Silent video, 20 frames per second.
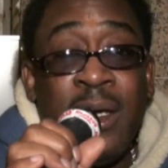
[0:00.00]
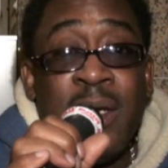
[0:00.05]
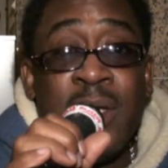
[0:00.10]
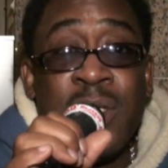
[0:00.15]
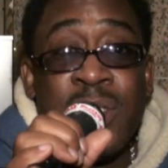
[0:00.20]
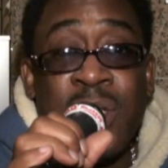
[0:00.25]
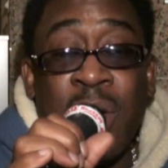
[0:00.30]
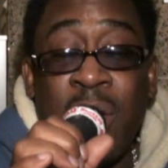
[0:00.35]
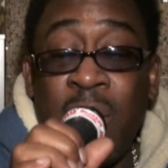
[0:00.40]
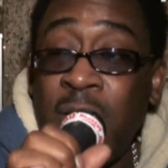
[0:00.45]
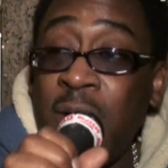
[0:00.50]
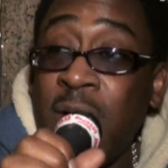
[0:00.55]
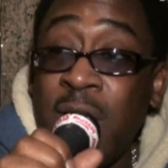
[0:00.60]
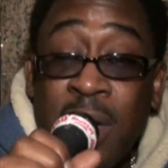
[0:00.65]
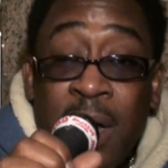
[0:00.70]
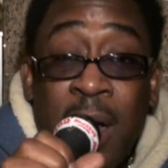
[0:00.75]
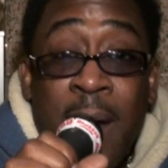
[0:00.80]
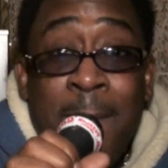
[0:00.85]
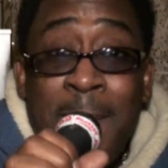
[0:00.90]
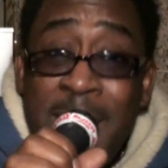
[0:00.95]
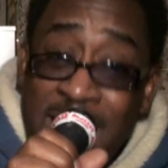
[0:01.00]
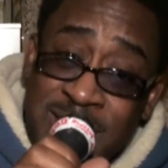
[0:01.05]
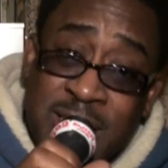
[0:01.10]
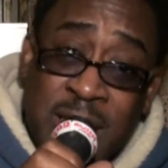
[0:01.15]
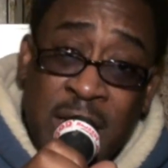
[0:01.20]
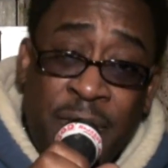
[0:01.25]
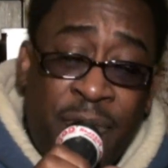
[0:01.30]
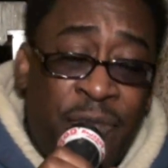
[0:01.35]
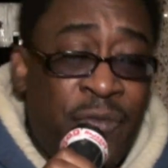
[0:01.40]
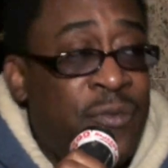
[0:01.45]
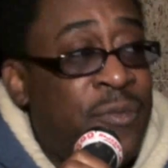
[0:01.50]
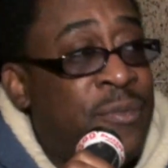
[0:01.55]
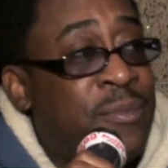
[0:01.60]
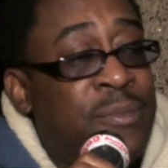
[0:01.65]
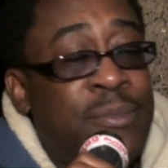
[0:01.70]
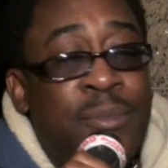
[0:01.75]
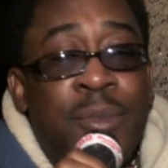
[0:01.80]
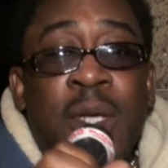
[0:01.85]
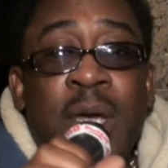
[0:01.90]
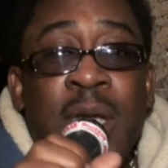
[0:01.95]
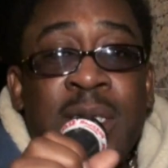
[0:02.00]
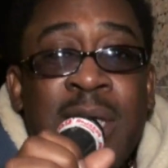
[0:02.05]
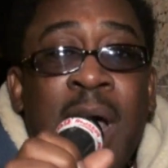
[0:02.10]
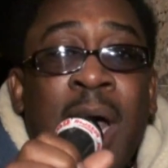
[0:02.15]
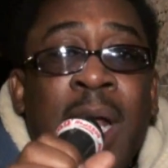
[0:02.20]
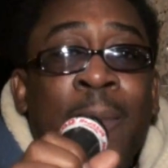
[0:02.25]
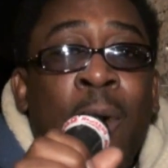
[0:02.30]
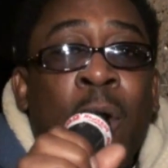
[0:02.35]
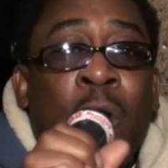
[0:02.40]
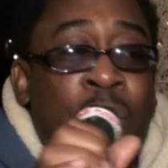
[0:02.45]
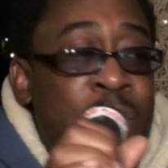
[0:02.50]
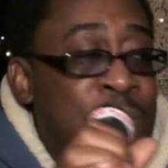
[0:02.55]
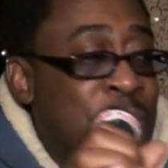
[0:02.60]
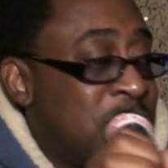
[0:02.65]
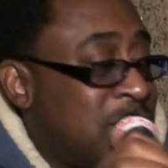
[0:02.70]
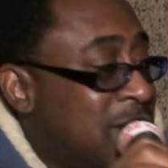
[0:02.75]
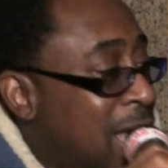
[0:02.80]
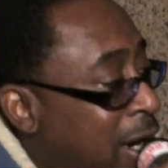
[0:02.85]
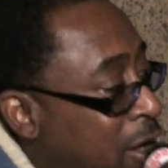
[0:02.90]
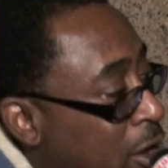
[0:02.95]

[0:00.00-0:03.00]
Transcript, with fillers: So, massive, it's all about Christmas night.